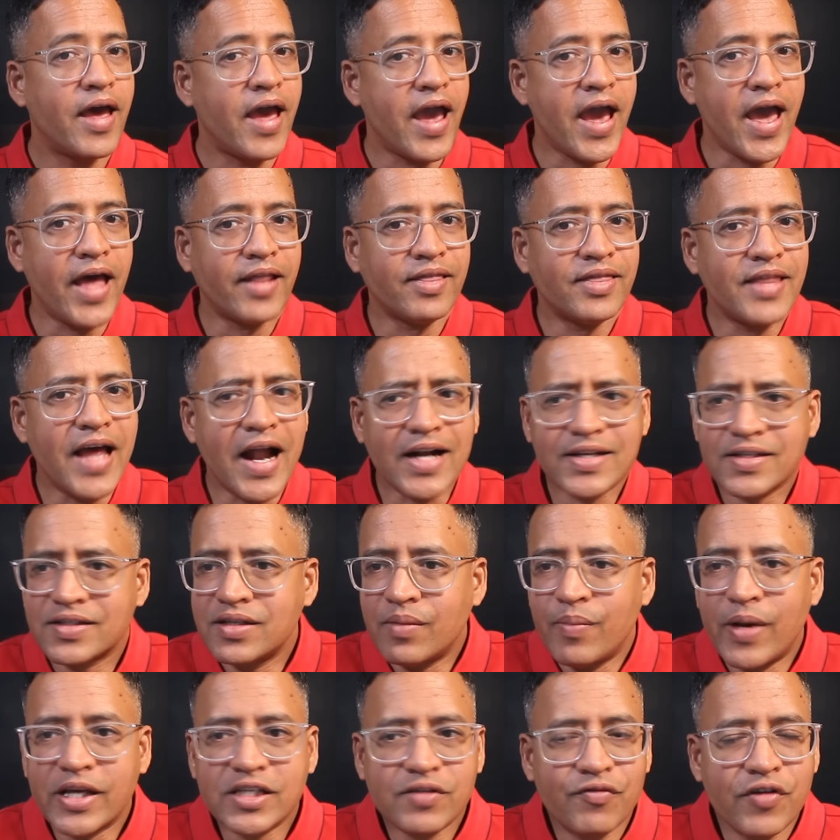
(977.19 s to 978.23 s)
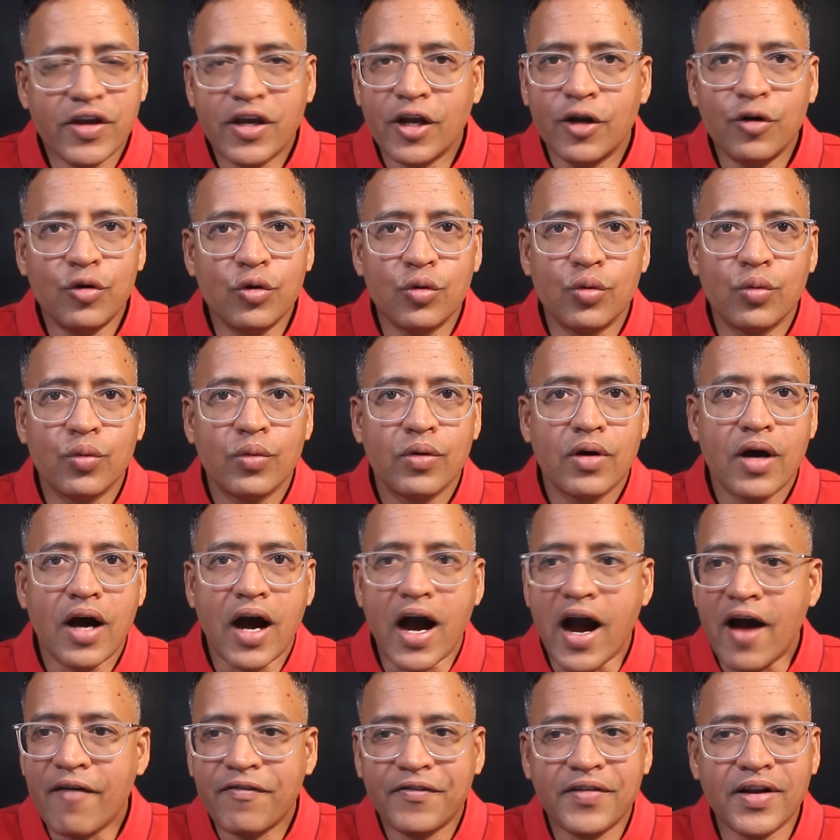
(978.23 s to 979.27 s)
And that's the best we can do.
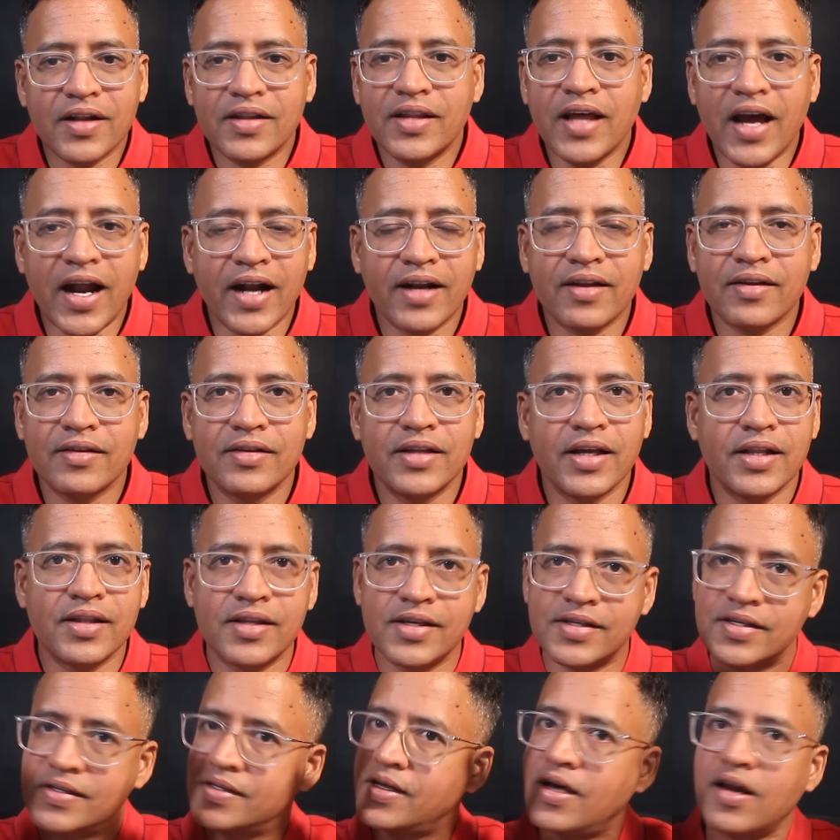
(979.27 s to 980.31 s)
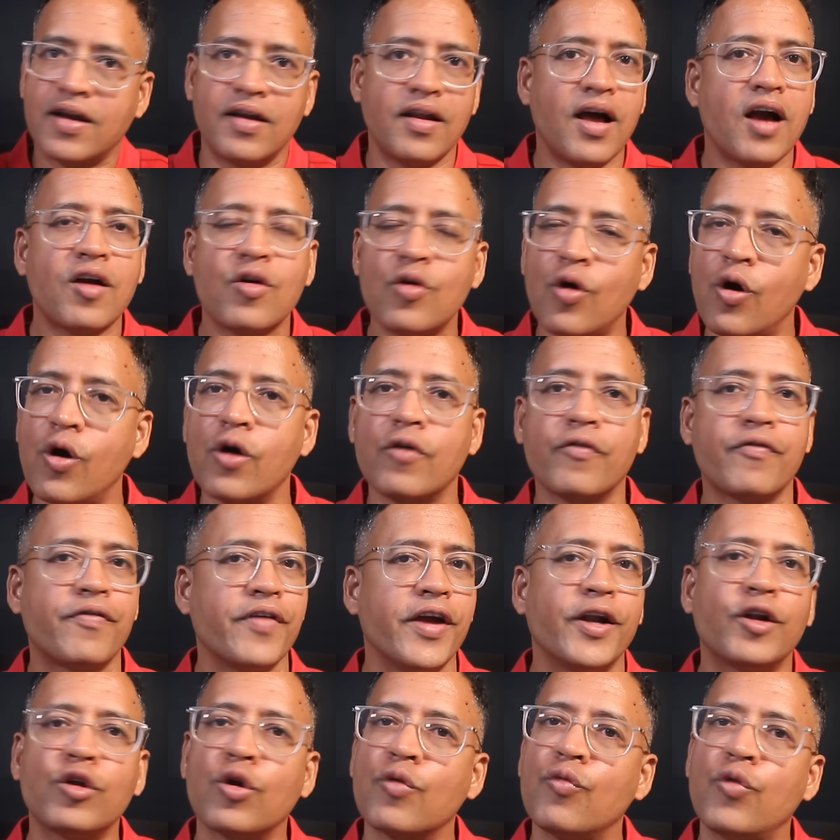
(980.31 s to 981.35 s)
After that, then this is our luck or
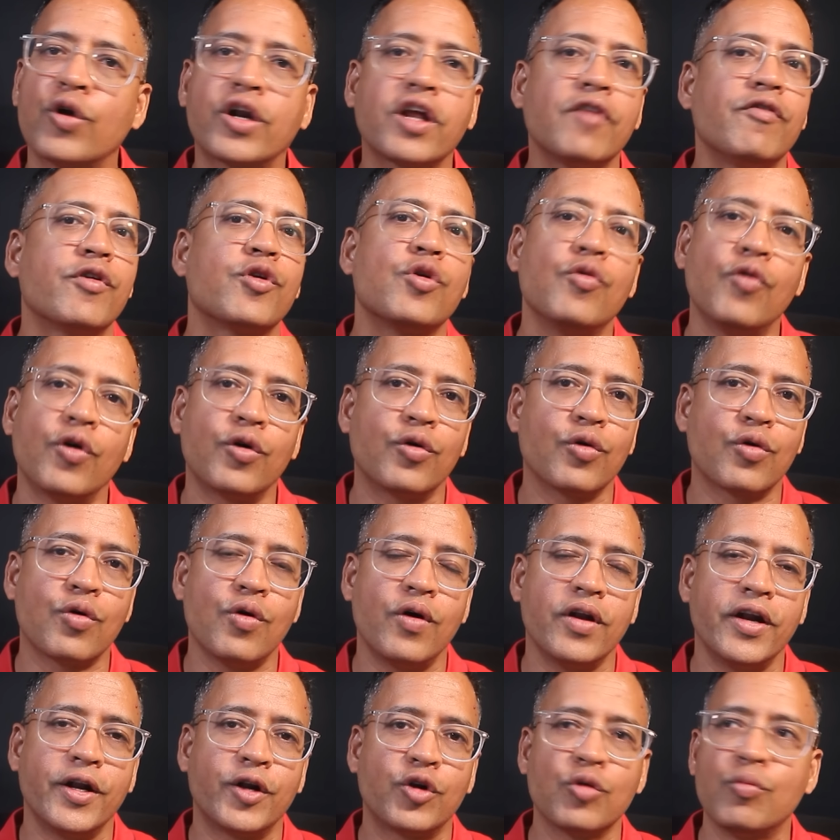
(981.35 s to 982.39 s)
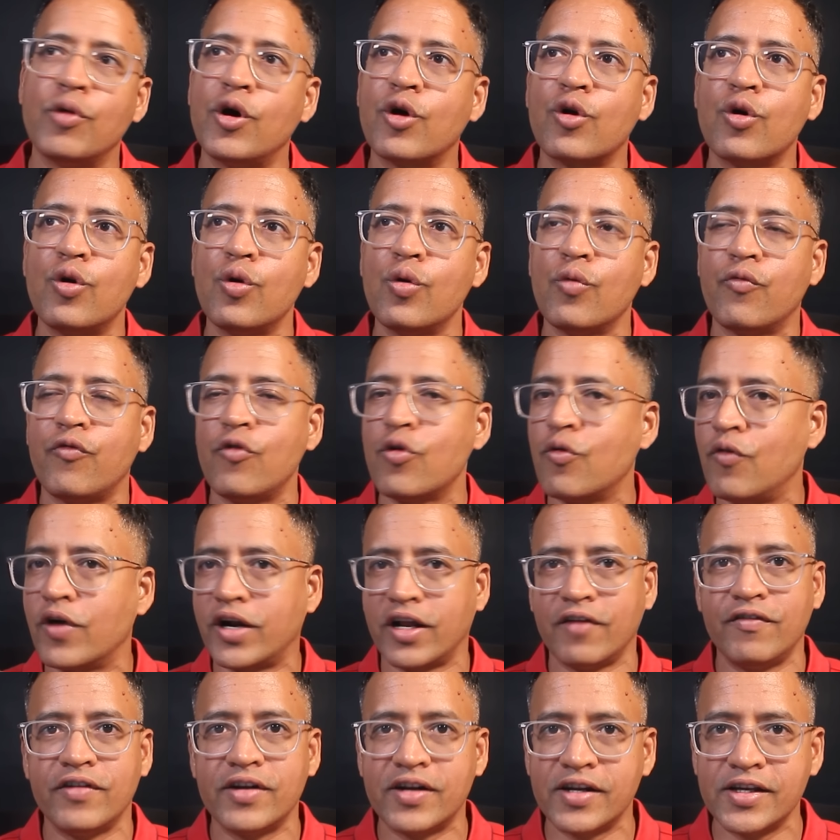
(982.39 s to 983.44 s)
fate or whatever you want to call it. Tomorrow, for
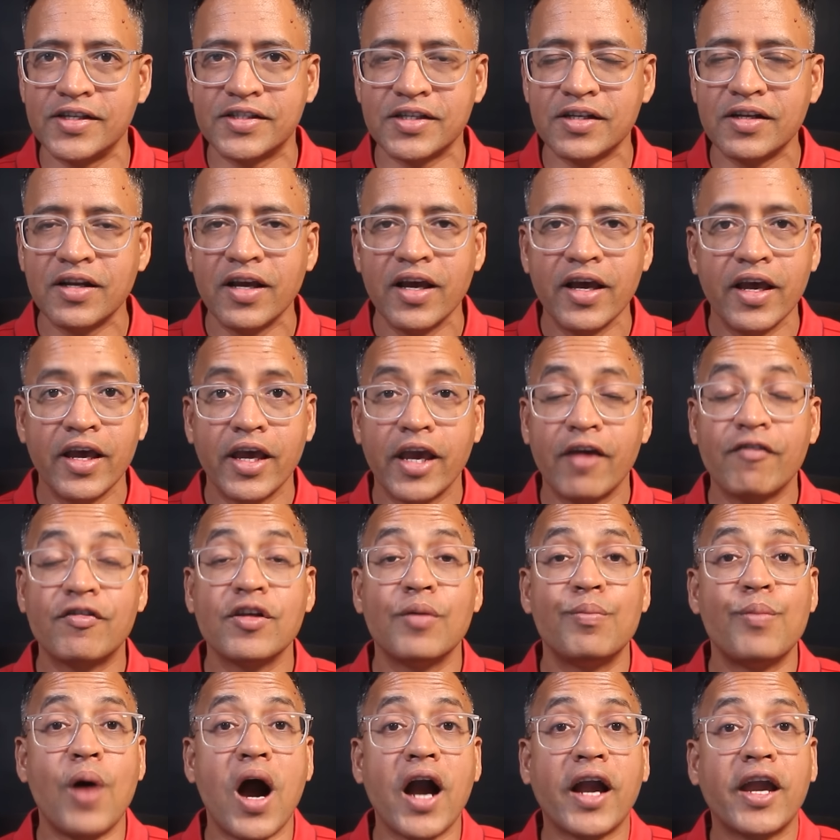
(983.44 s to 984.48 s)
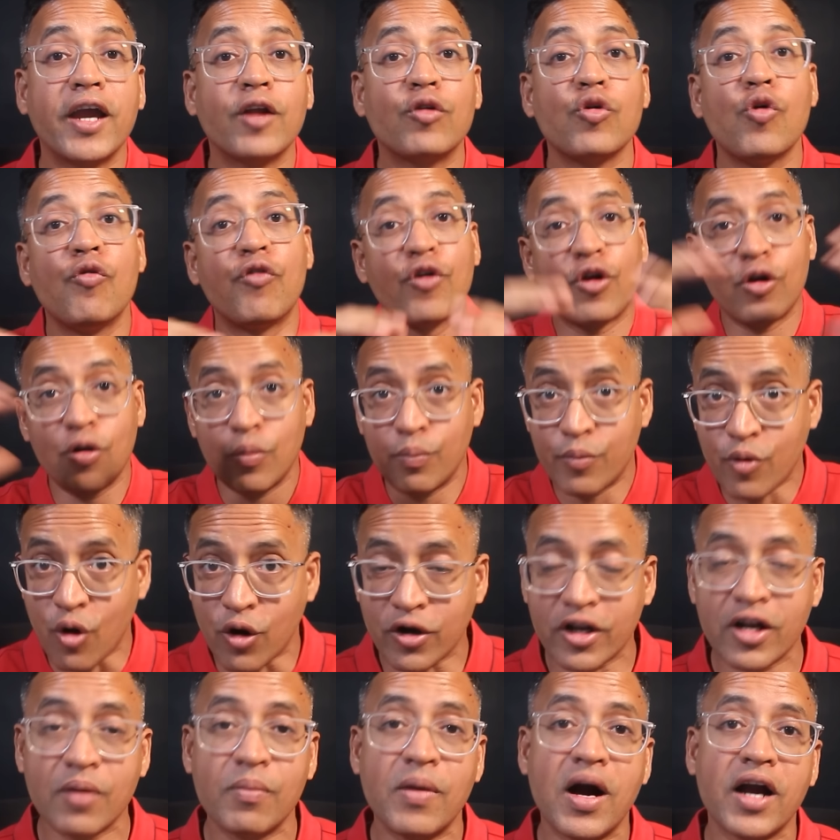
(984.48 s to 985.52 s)
whatever reason, if the market, overall
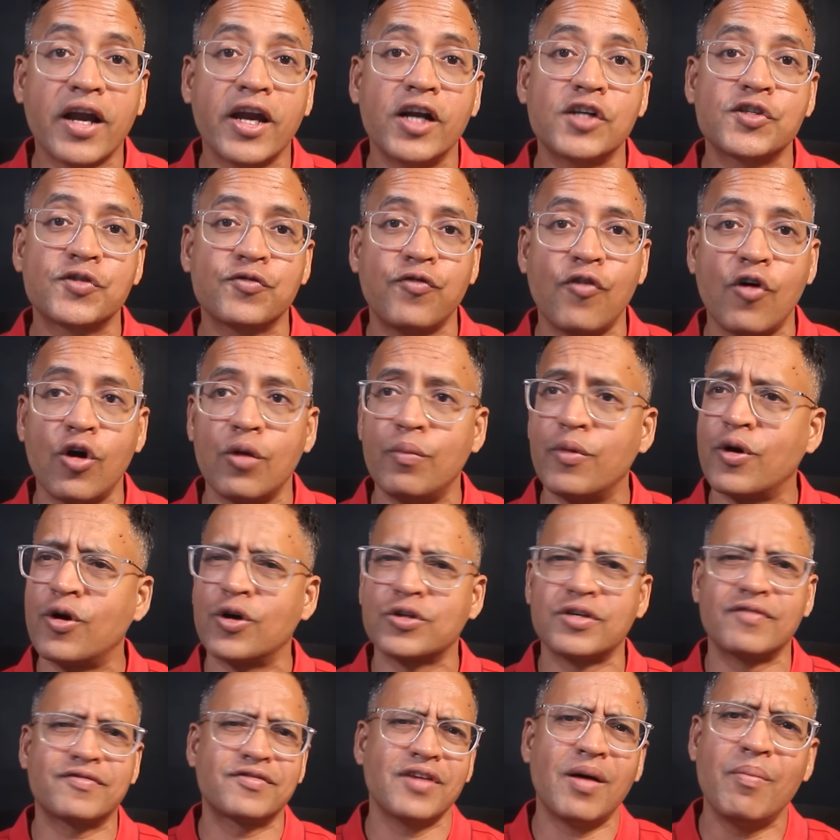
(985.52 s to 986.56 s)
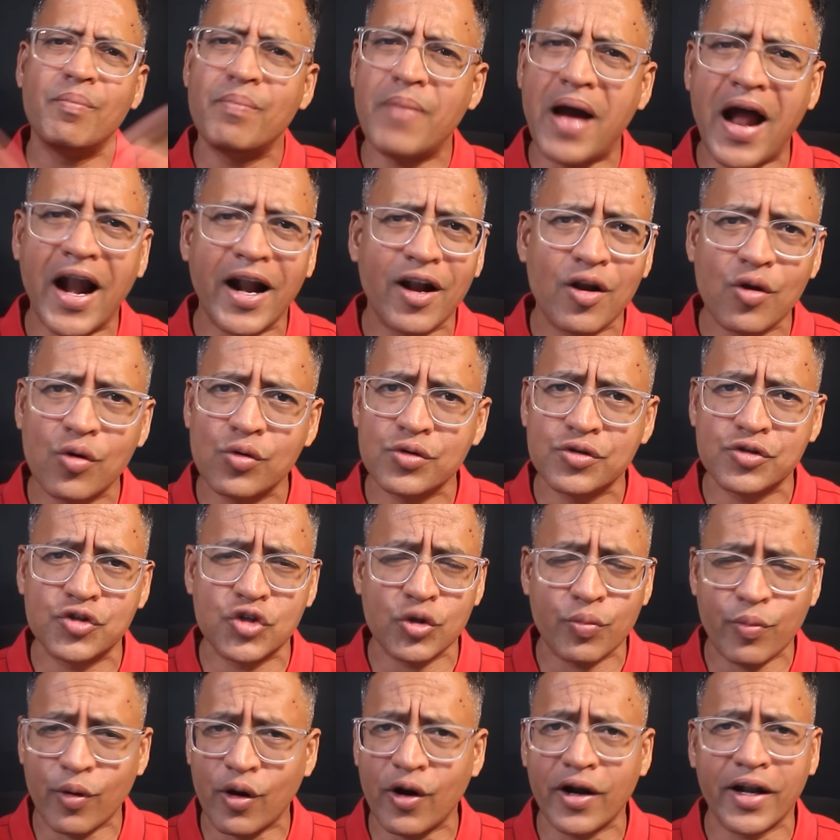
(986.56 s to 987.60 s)
broader markets fall because of some bad news
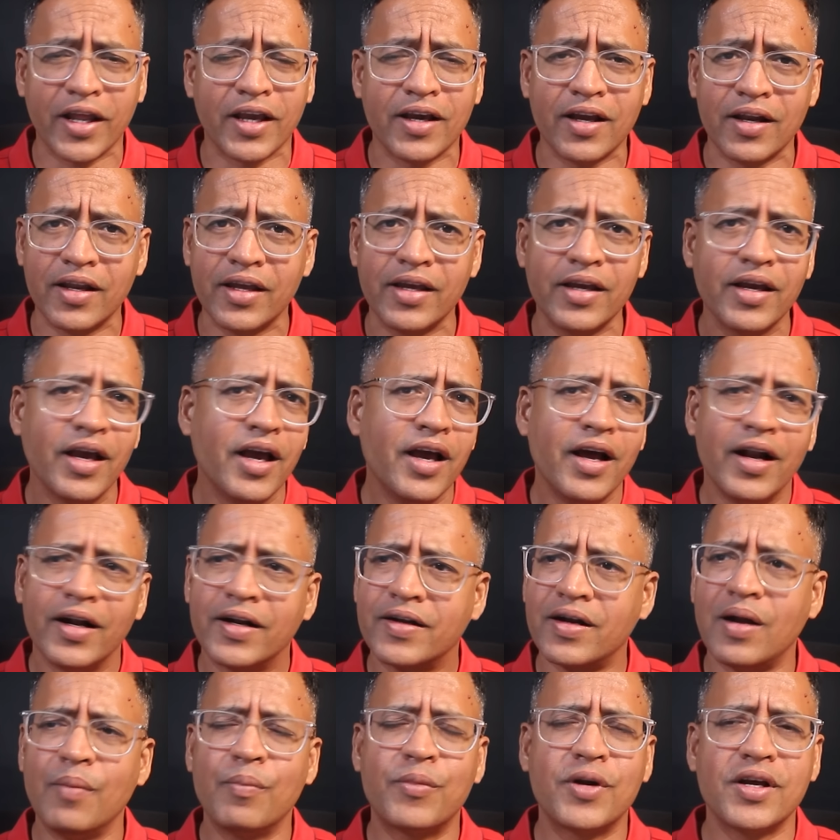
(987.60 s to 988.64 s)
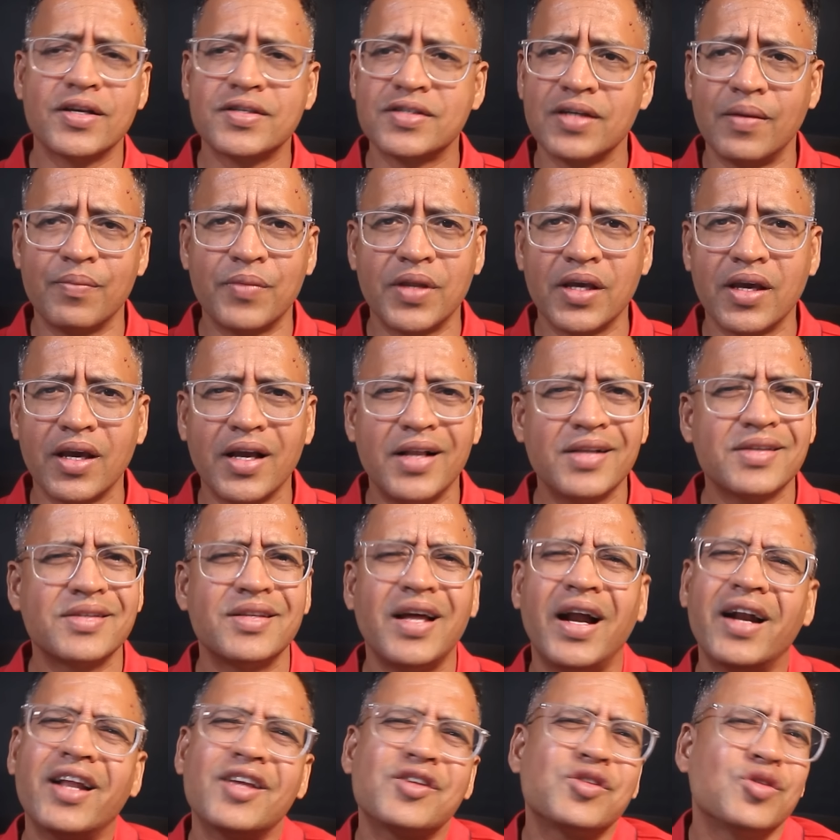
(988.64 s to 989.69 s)
geopolitically, Trump does something else,
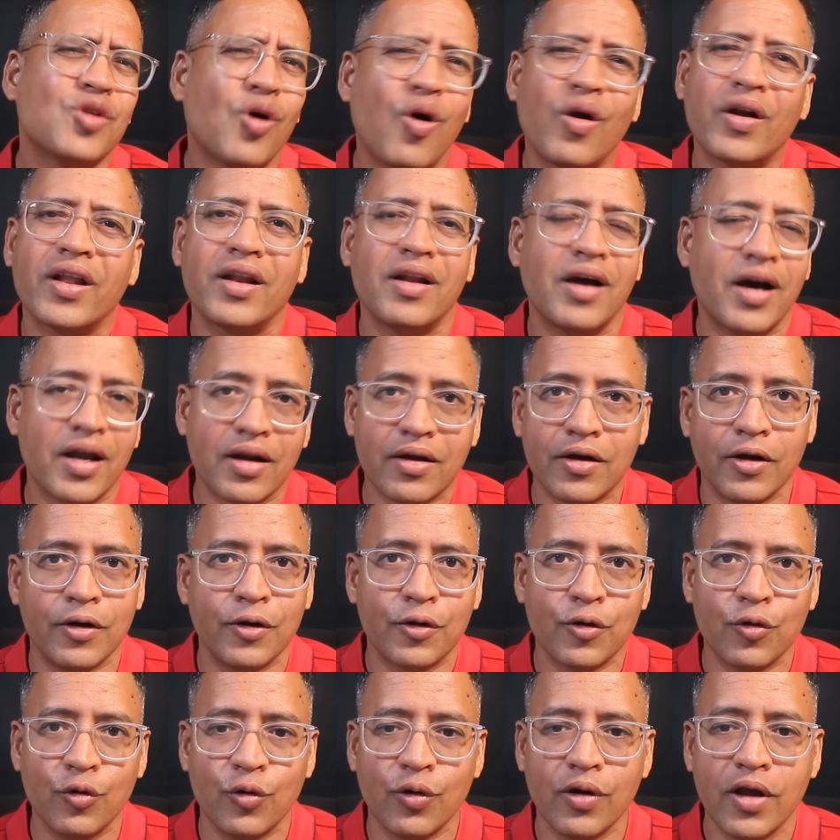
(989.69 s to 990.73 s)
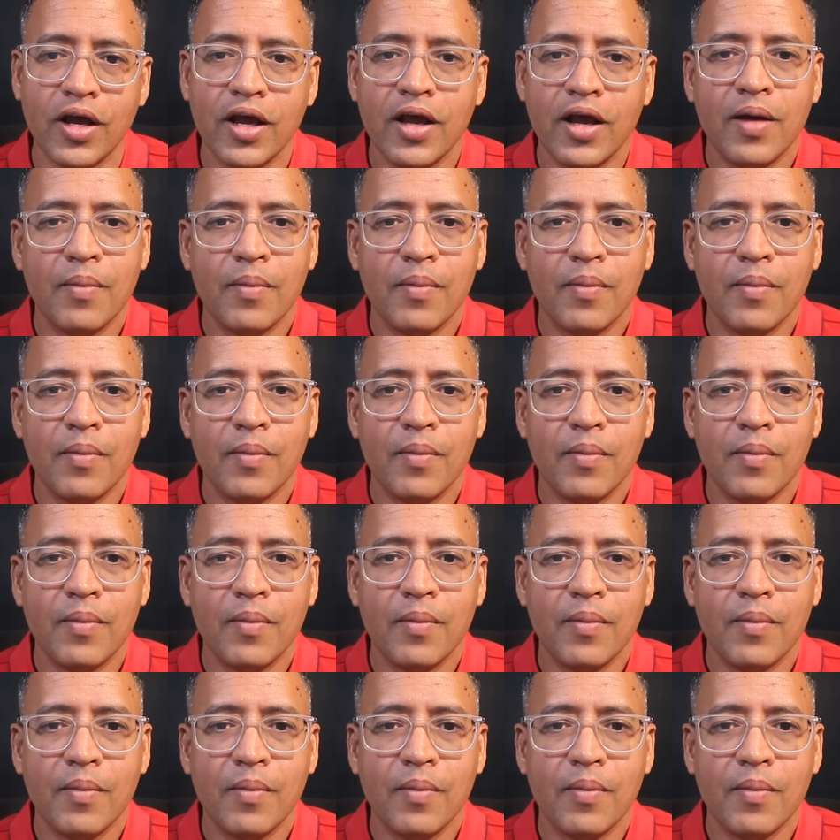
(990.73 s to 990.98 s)
that is not in our control.